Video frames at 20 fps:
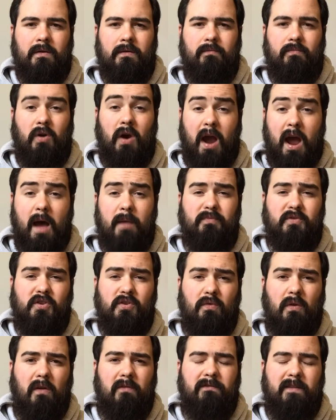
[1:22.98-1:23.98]
perhaps
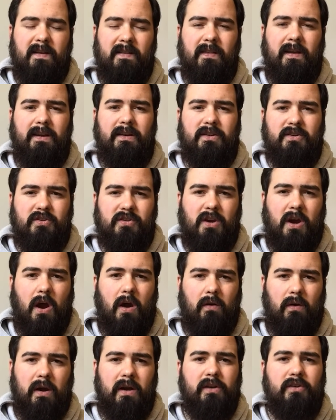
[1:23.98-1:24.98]
you are feeling
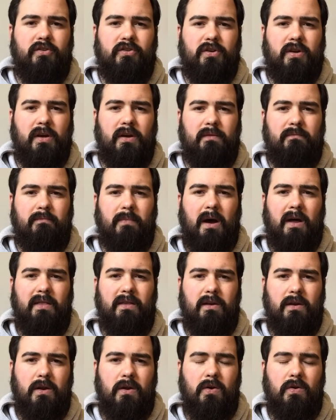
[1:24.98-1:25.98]
discouraged by the
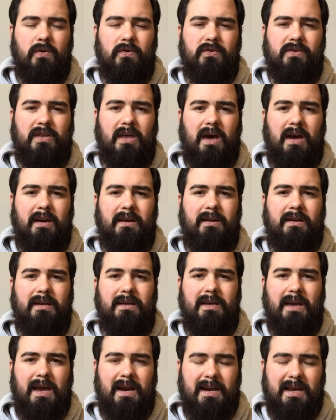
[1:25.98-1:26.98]
news that
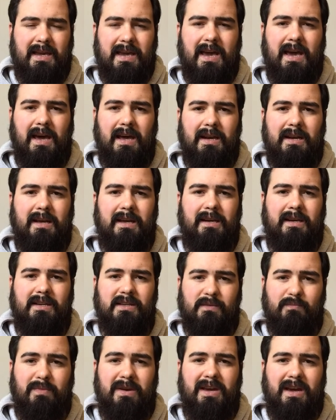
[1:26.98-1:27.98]
yet again it is
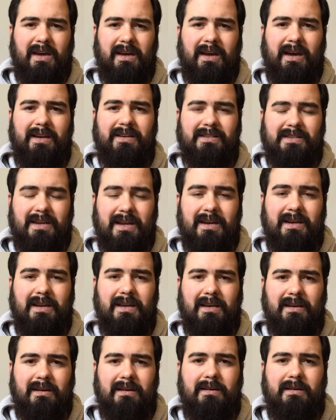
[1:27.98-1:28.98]
being
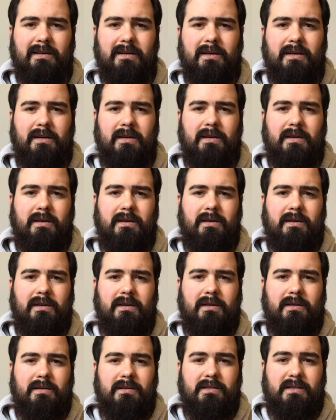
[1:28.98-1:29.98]
extended.
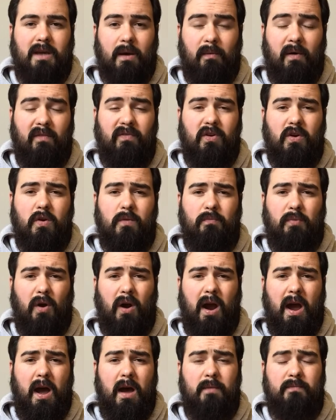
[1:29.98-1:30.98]
Some of you
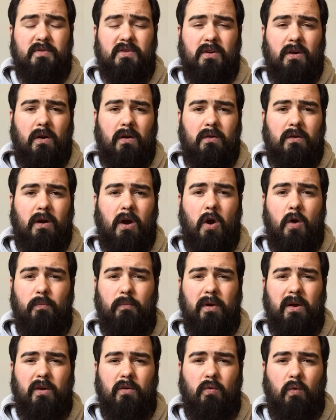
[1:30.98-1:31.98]
perhaps are
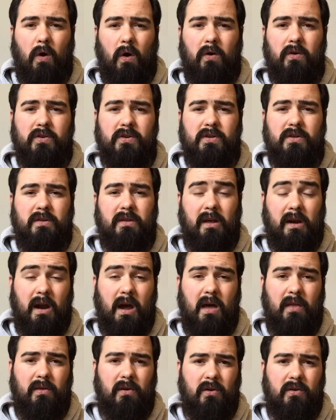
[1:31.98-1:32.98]
coping worse than
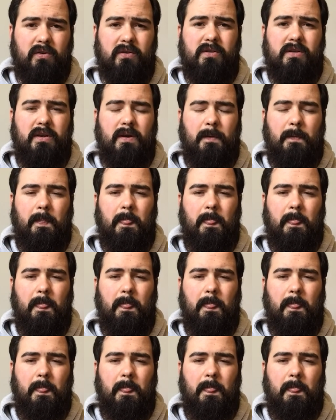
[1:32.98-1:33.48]
others.